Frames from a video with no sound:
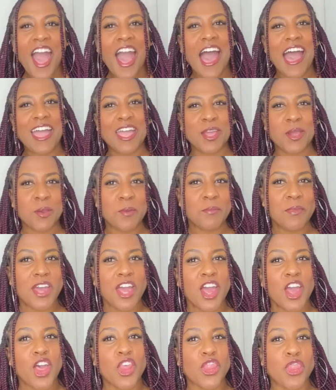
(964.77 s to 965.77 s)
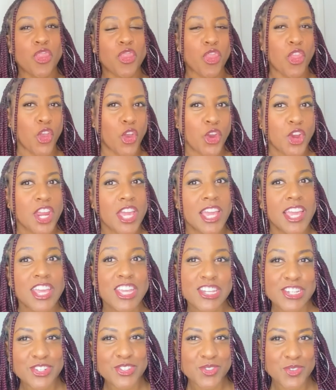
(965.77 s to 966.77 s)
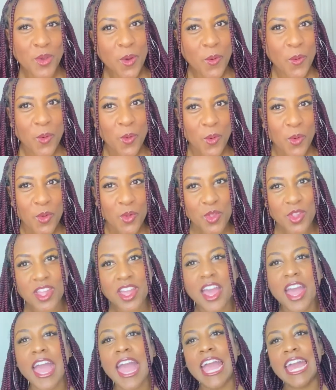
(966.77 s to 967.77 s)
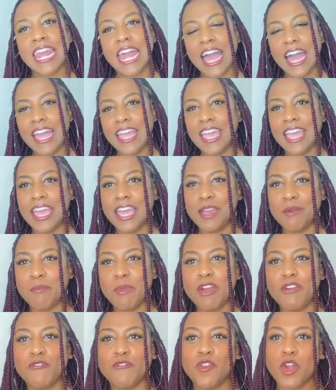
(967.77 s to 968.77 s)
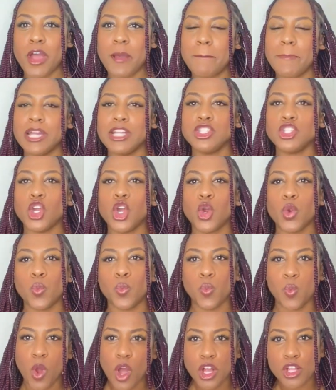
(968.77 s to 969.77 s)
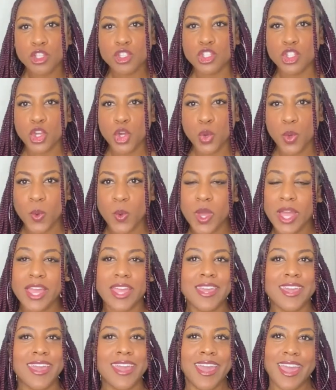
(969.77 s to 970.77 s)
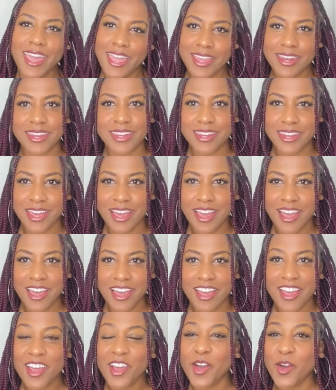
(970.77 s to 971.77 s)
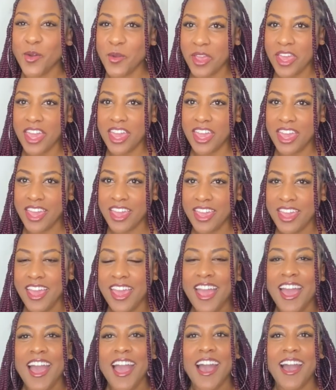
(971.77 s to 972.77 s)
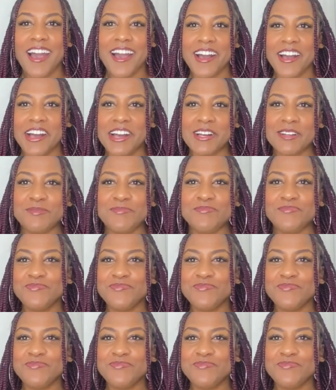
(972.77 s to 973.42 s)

I am 30 years old and I am from Toronto, Canada. Okay. I